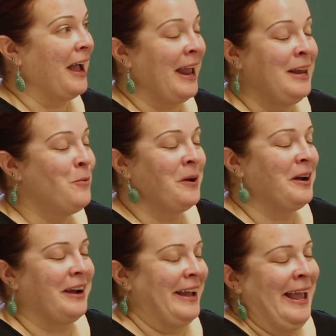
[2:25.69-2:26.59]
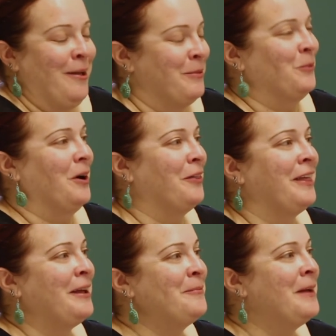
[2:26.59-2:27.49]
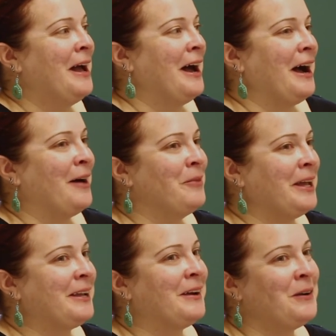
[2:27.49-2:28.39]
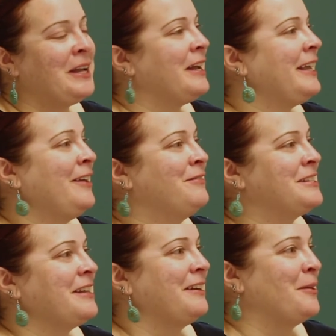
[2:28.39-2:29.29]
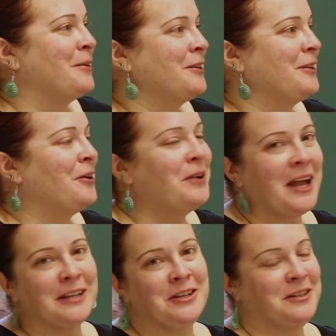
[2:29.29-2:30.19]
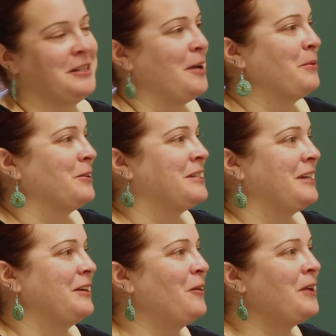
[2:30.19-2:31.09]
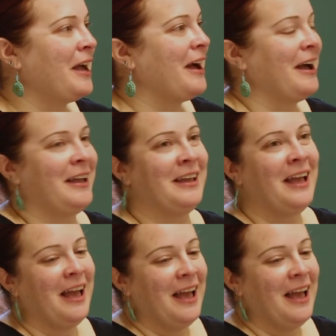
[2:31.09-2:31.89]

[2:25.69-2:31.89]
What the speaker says: anywhere I am in Waltham, I'm like, oh yeah, I canvassed that neighborhood. Mm-hmm. Oh yeah, I talked to that person. Mm-hmm. Oh yeah,